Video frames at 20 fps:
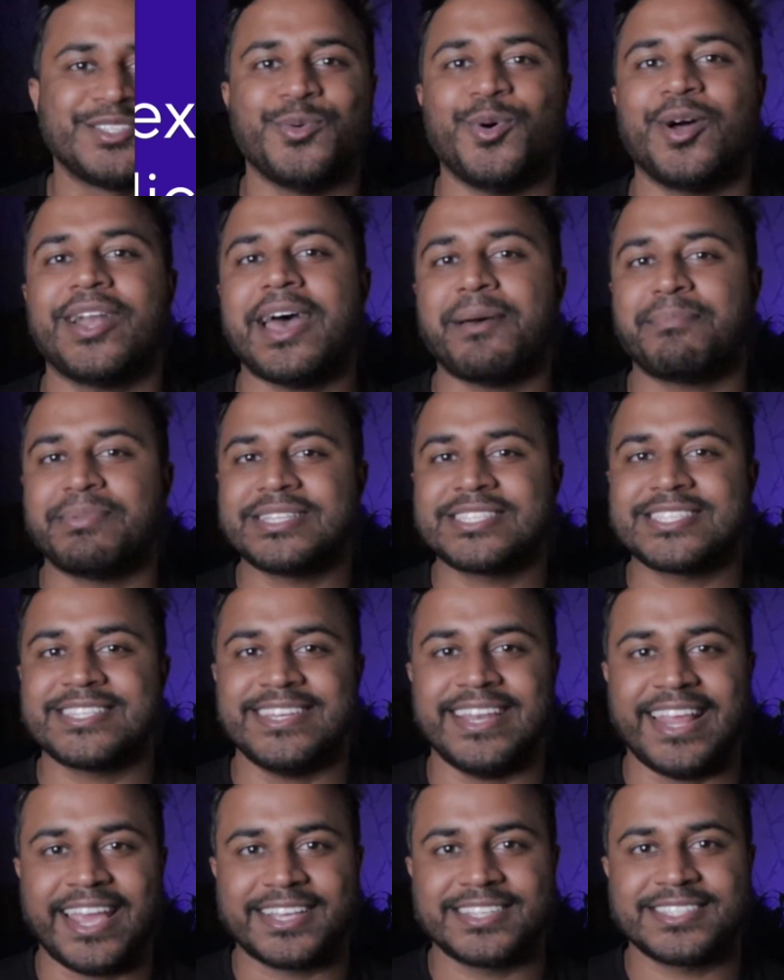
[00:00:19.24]
So what happens
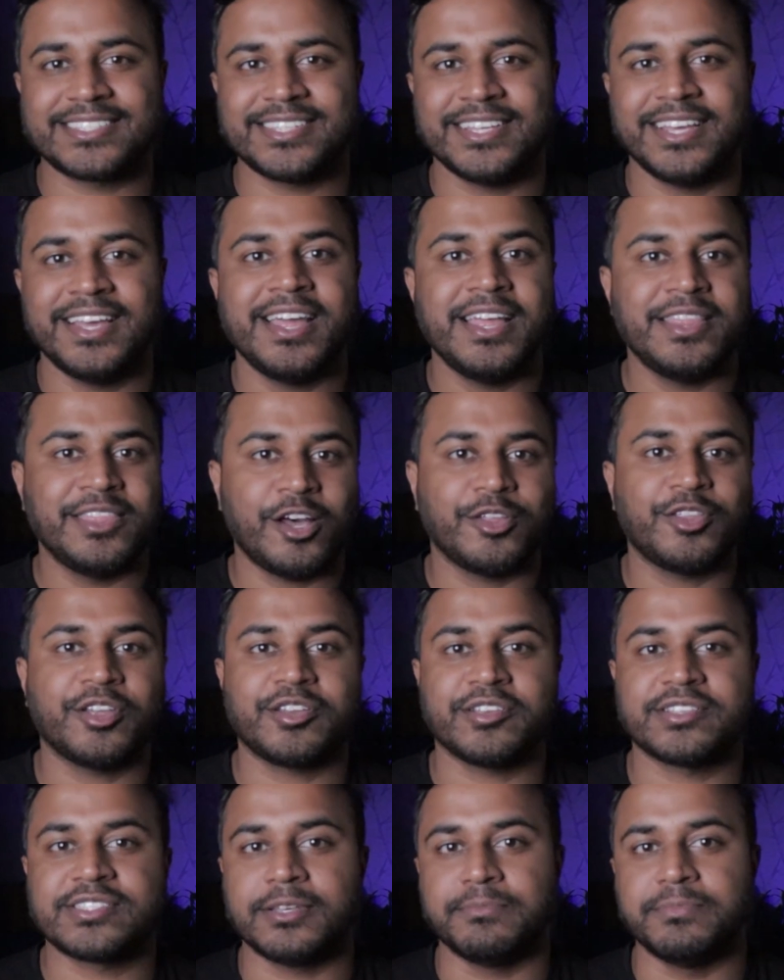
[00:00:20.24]
next? Now that
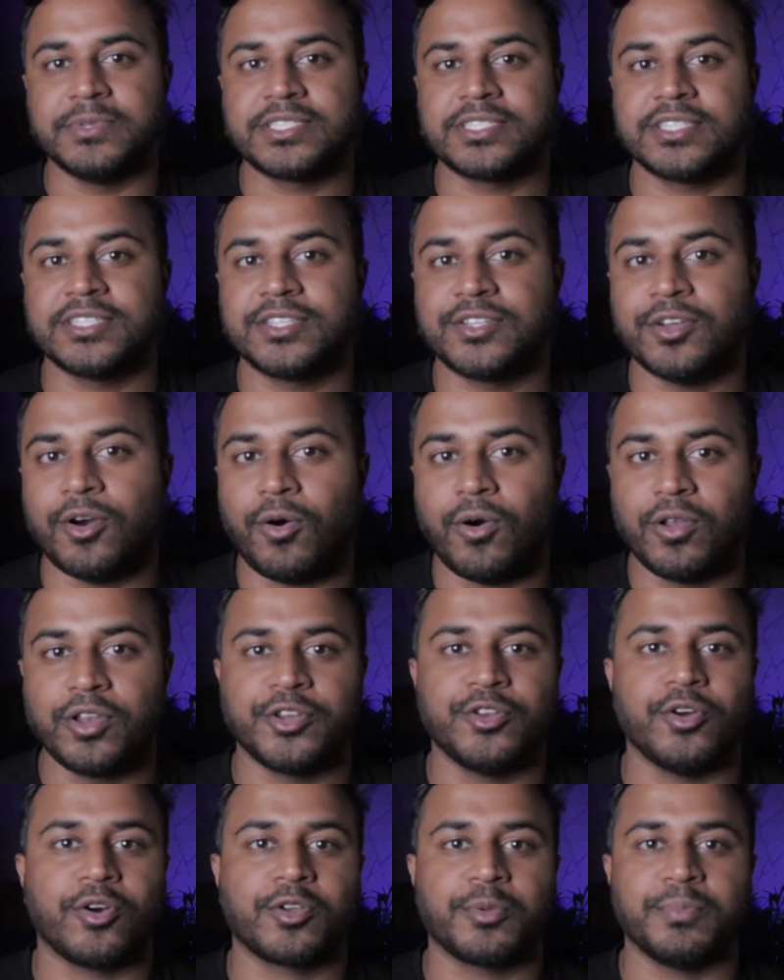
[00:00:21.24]
you've submitted all
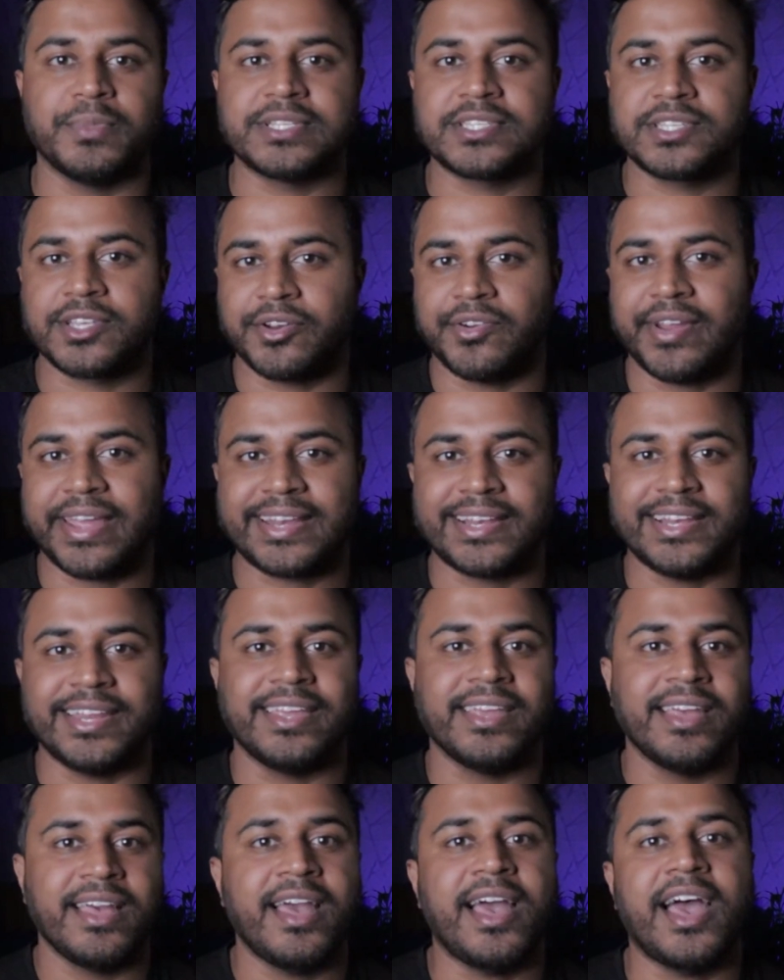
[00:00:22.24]
your documents
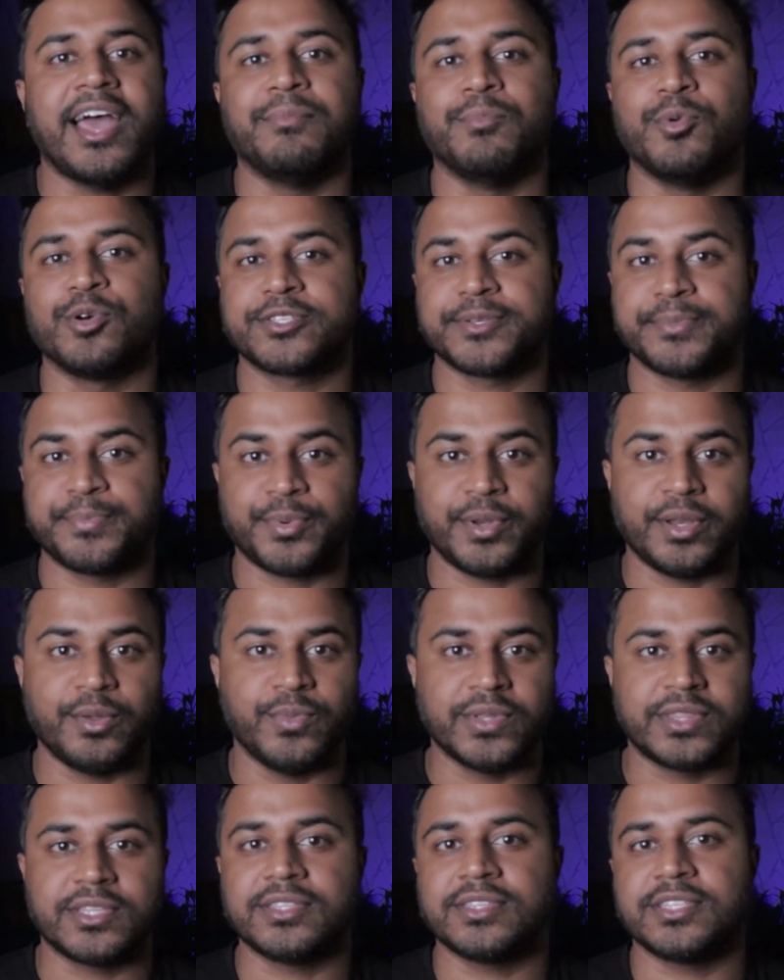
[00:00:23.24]
correctly and more simply
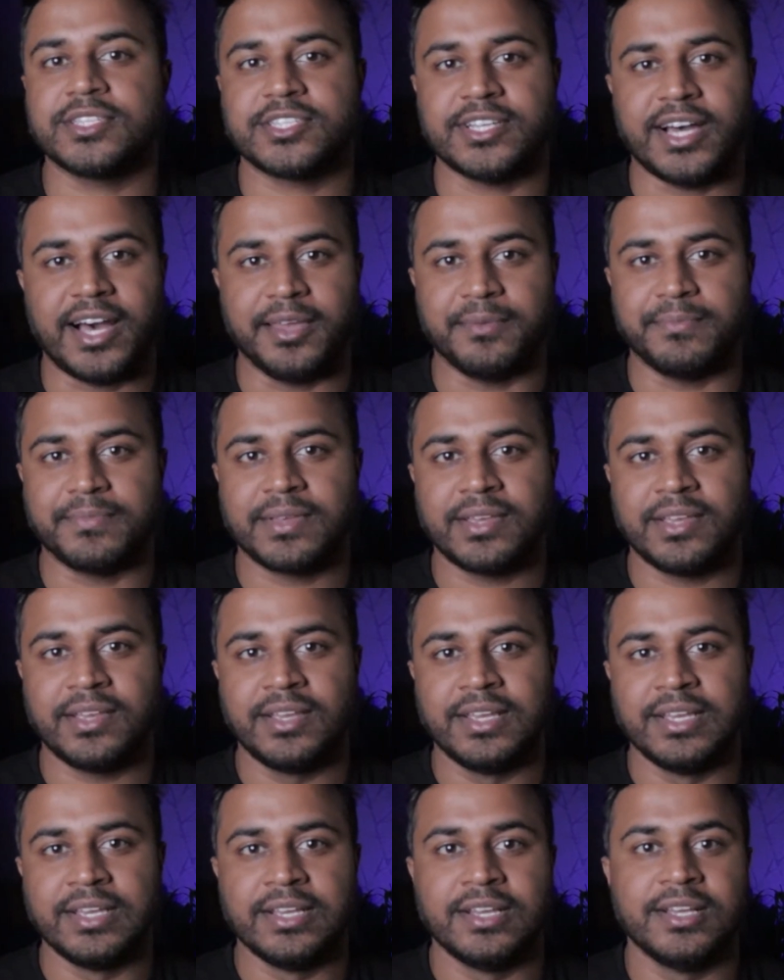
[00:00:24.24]
within the time.
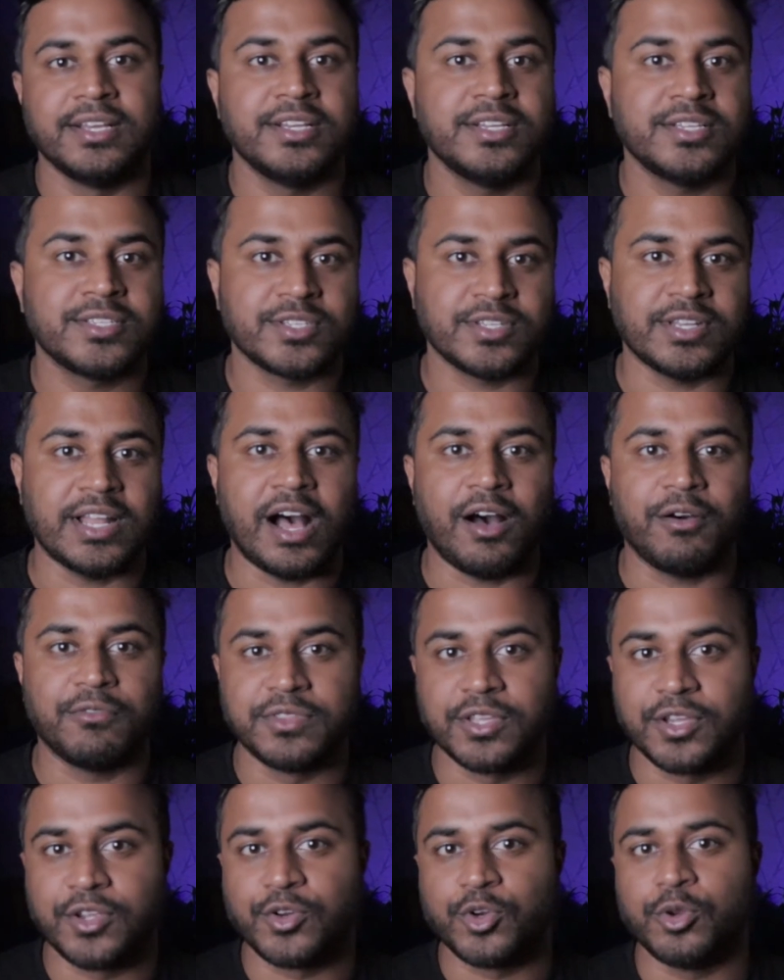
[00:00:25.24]
So now
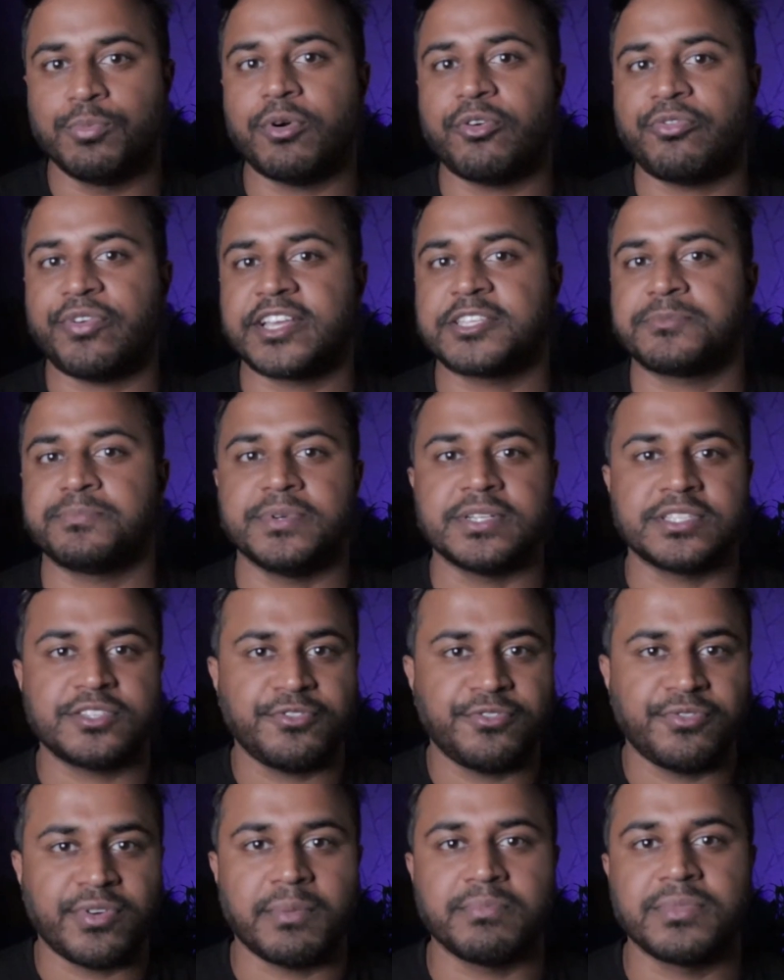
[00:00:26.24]
the group of experts
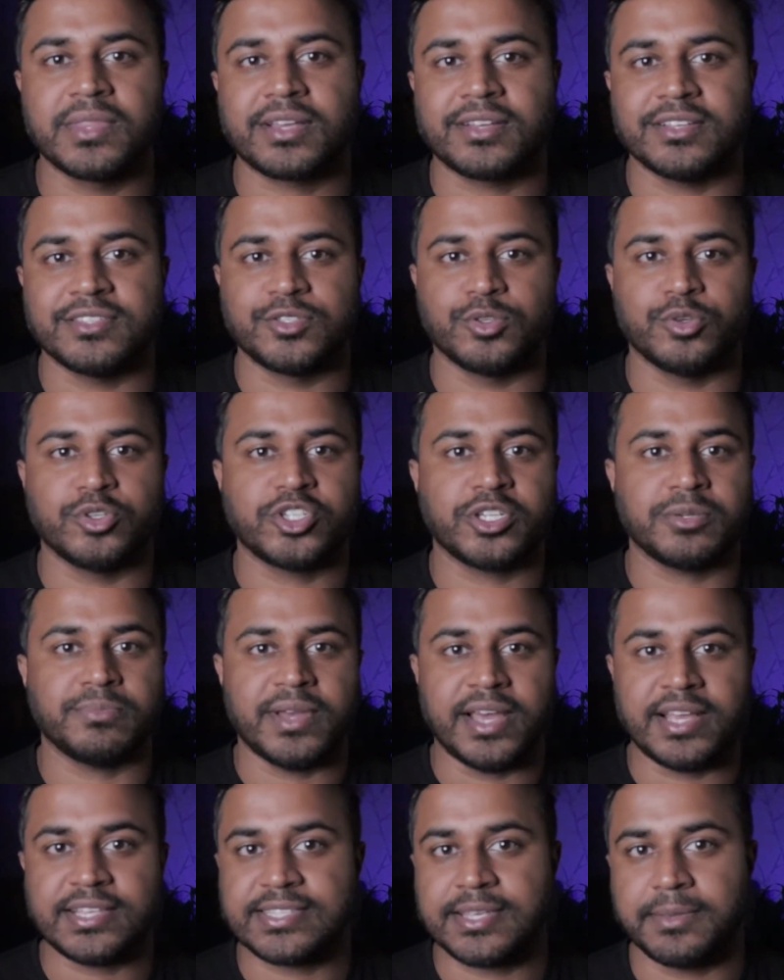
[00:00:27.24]
from the
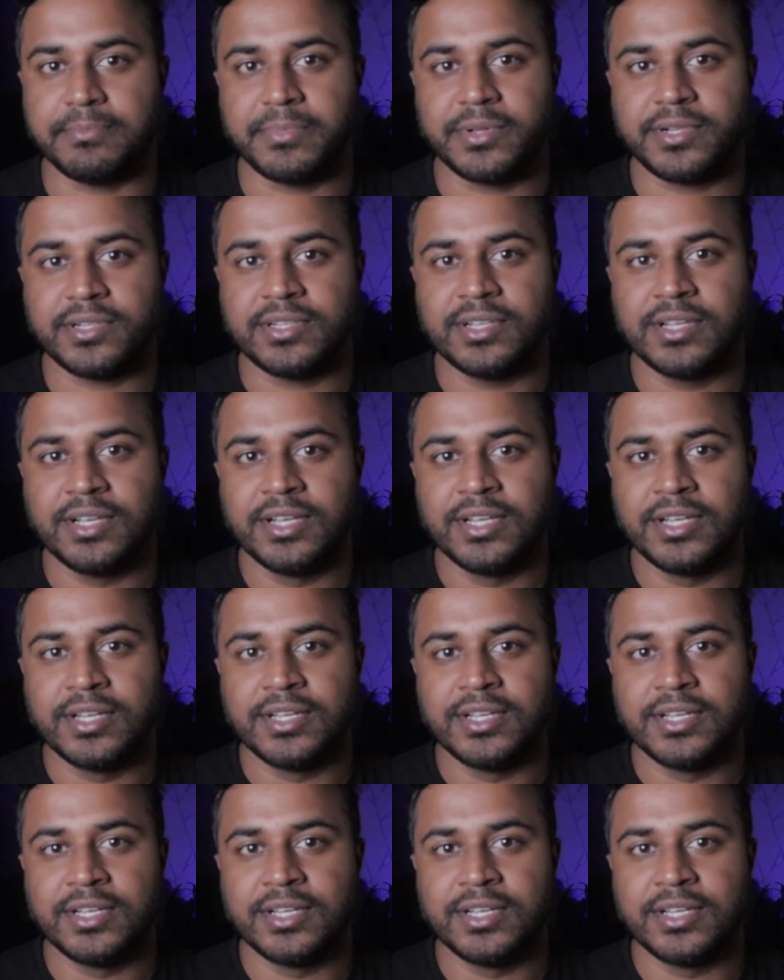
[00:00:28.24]
consortium assemble